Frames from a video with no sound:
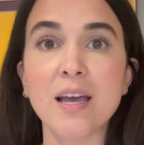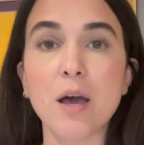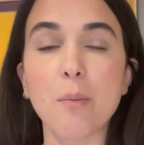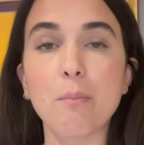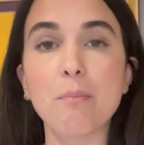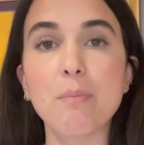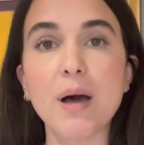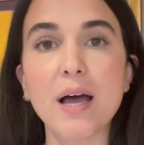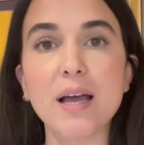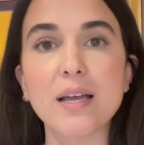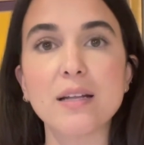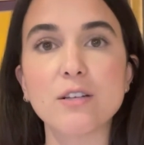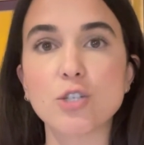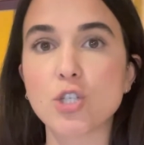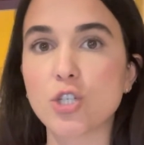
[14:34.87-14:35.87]

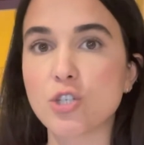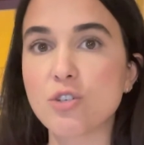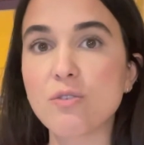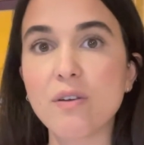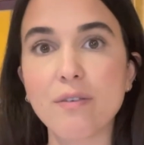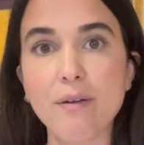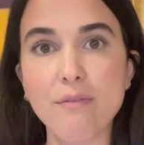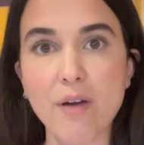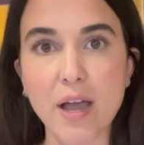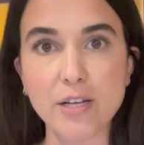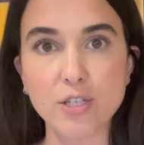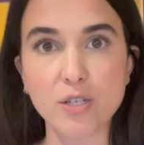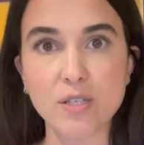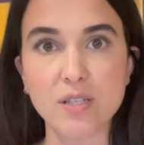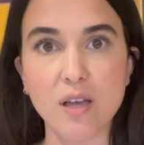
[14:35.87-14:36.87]
But should you ever find
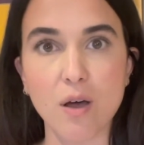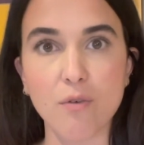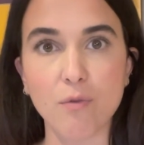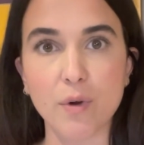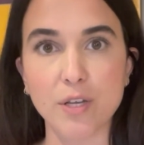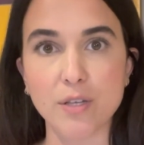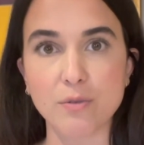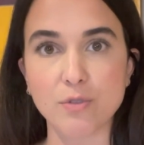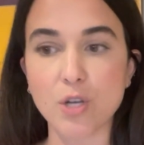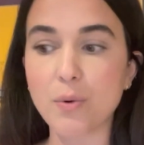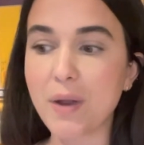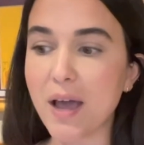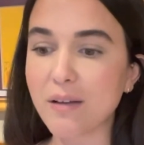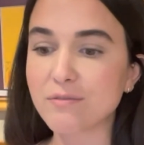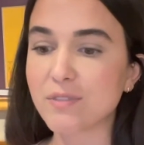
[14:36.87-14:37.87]
yourself where you don't
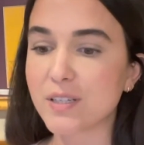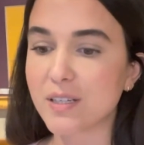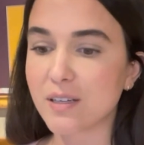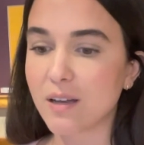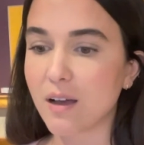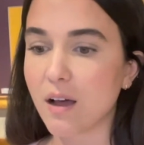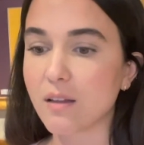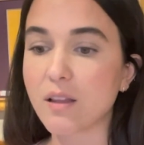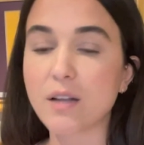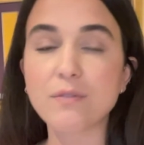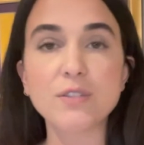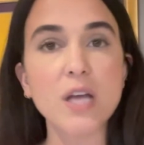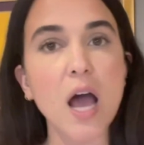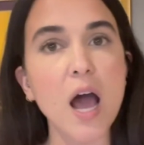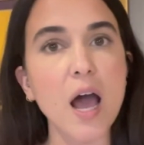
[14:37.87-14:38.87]
have a lot of
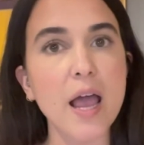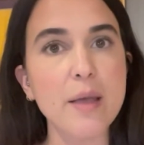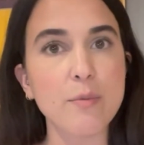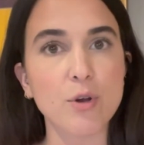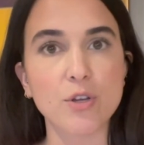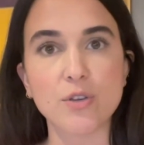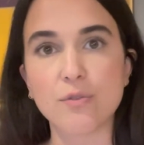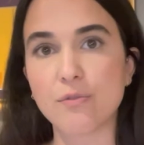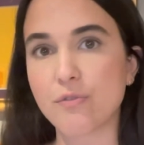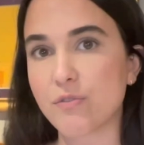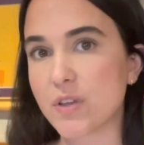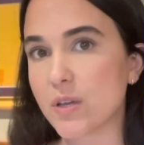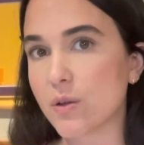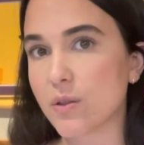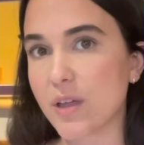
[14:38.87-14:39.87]
time, or you
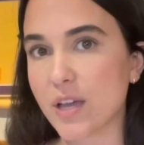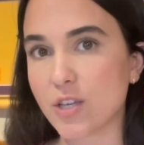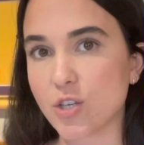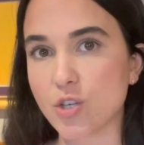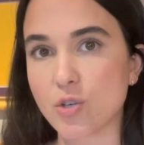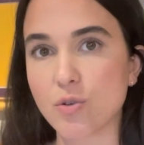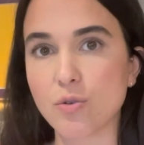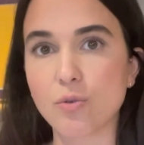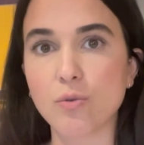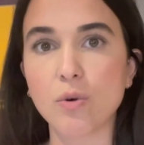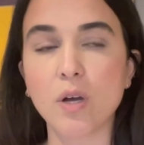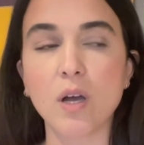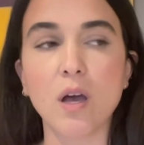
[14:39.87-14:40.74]
feel that you,